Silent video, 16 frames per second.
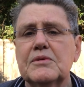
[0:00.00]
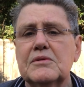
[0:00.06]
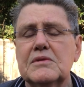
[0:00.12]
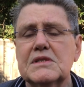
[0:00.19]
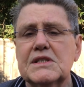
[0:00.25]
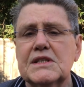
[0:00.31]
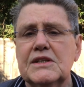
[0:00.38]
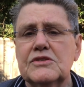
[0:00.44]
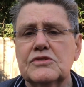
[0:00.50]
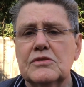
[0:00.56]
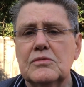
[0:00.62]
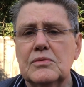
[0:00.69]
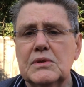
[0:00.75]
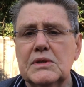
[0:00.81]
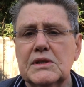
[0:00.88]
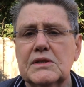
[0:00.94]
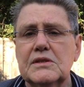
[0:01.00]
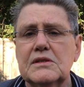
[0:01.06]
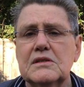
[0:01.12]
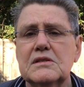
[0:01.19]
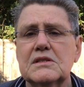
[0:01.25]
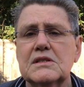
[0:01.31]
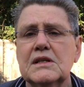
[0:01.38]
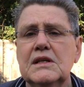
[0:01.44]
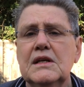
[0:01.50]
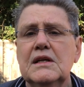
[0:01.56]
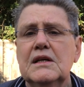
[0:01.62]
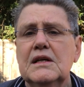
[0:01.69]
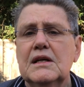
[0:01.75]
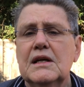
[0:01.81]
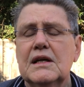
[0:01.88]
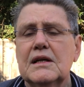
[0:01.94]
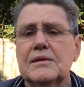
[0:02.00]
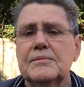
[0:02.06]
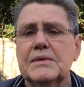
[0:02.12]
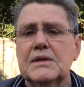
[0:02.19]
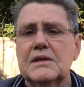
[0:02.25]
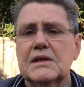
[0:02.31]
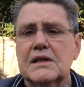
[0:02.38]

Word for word: who are essential workers, um,